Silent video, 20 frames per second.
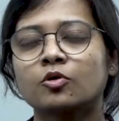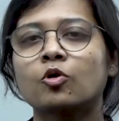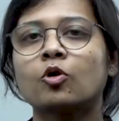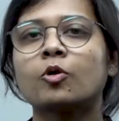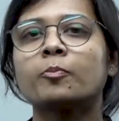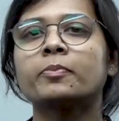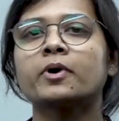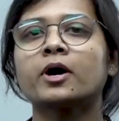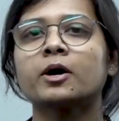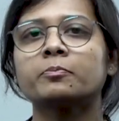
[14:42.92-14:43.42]

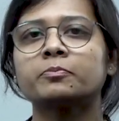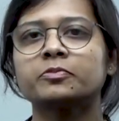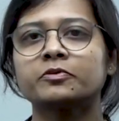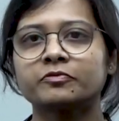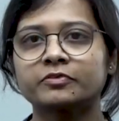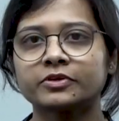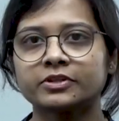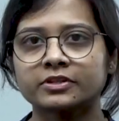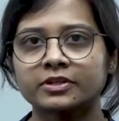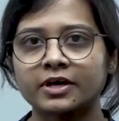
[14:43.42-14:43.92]
cope up
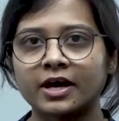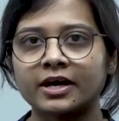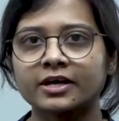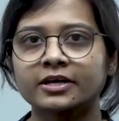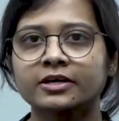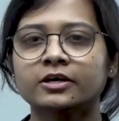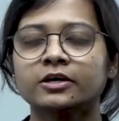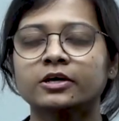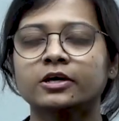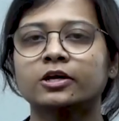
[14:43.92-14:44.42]
with
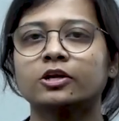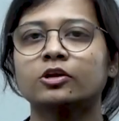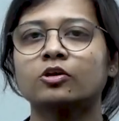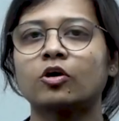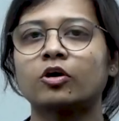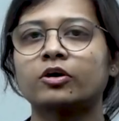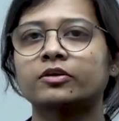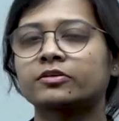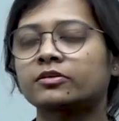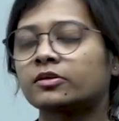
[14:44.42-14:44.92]
that
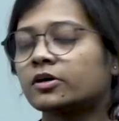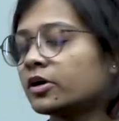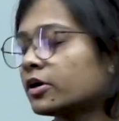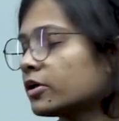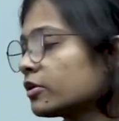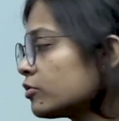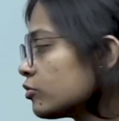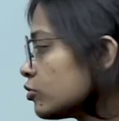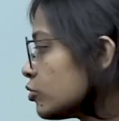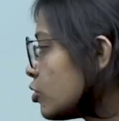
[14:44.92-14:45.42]
loss.
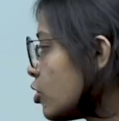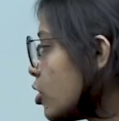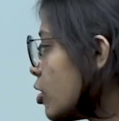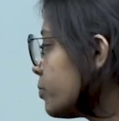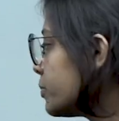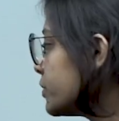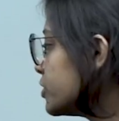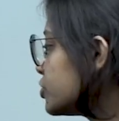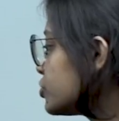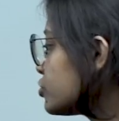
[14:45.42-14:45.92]
So
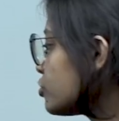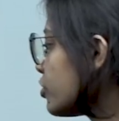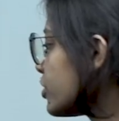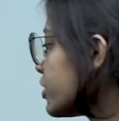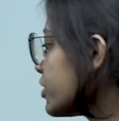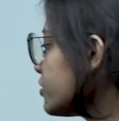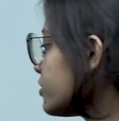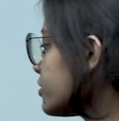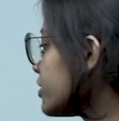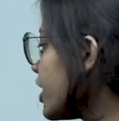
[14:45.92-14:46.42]
crop
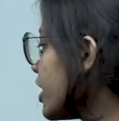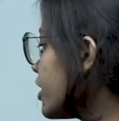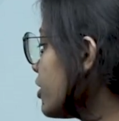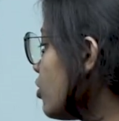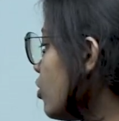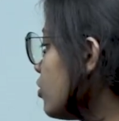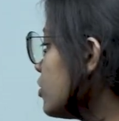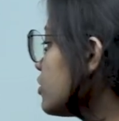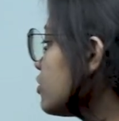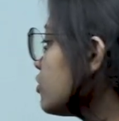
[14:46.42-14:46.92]
insurance can
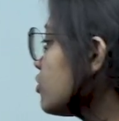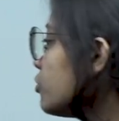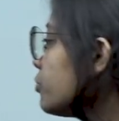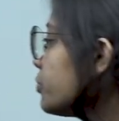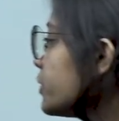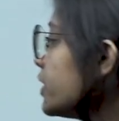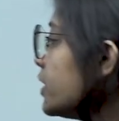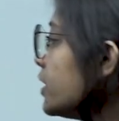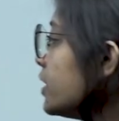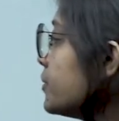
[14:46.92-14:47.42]
also
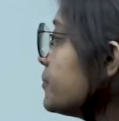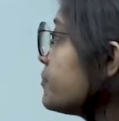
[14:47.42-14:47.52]
be